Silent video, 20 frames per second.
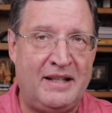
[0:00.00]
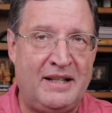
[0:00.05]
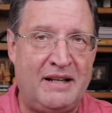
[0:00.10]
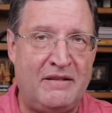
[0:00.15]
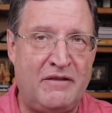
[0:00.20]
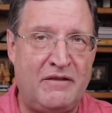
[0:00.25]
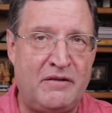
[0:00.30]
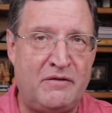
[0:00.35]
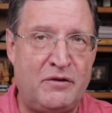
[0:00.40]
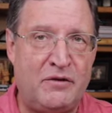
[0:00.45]

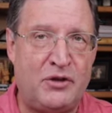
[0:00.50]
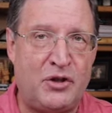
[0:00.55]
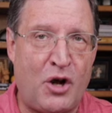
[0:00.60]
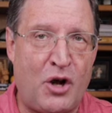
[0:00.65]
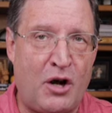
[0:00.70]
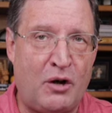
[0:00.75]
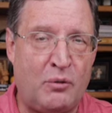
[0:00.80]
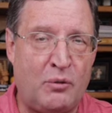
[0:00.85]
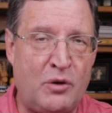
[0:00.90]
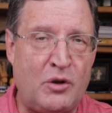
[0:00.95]
Have you ever
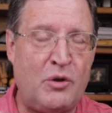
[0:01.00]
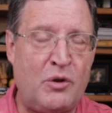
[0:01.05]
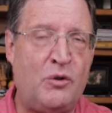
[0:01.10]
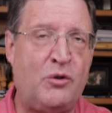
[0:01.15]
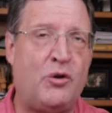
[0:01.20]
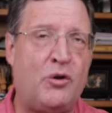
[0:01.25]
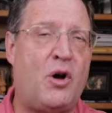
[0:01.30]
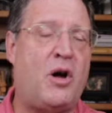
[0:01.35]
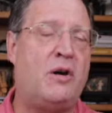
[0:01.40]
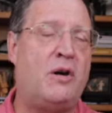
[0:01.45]
taught what you
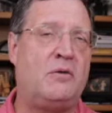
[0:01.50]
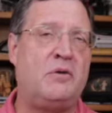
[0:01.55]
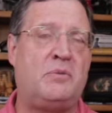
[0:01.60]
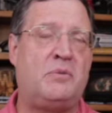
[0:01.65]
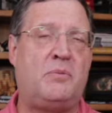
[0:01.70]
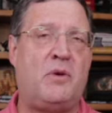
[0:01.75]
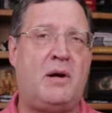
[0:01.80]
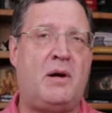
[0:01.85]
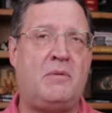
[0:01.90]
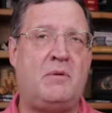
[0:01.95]
thought was
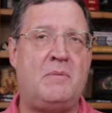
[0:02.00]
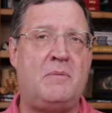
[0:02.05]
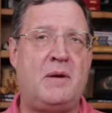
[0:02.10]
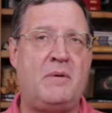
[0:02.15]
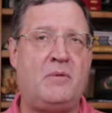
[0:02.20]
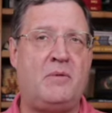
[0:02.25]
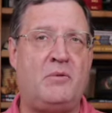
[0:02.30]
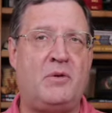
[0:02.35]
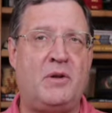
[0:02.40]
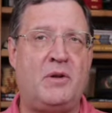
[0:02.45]
probably
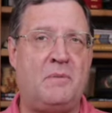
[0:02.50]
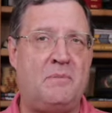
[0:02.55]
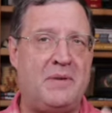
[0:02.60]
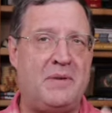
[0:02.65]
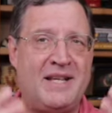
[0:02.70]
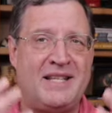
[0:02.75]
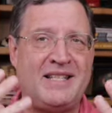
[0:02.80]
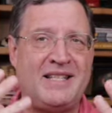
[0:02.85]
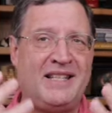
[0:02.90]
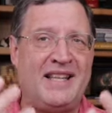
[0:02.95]
maybe one of the
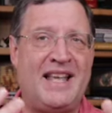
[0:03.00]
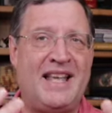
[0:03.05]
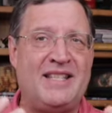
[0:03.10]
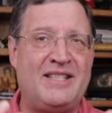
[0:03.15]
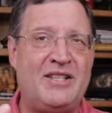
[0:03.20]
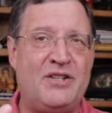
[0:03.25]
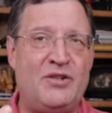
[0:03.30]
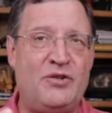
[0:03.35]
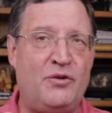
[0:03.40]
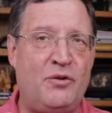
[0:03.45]
best
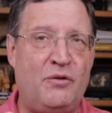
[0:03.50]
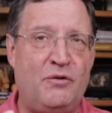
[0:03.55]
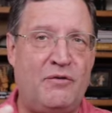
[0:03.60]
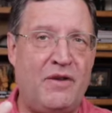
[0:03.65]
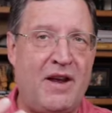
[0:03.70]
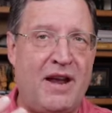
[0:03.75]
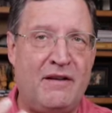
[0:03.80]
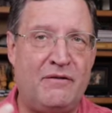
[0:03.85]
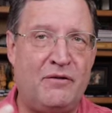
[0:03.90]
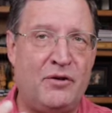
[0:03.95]
lessons you've
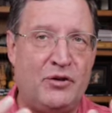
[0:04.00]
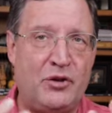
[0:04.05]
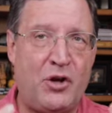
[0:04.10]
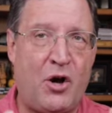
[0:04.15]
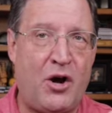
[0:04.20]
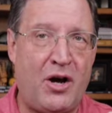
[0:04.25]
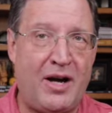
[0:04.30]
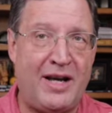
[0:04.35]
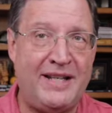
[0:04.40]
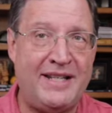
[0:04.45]
ever
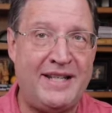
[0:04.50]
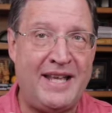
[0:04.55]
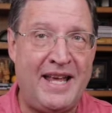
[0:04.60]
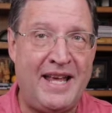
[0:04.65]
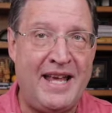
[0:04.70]
taught?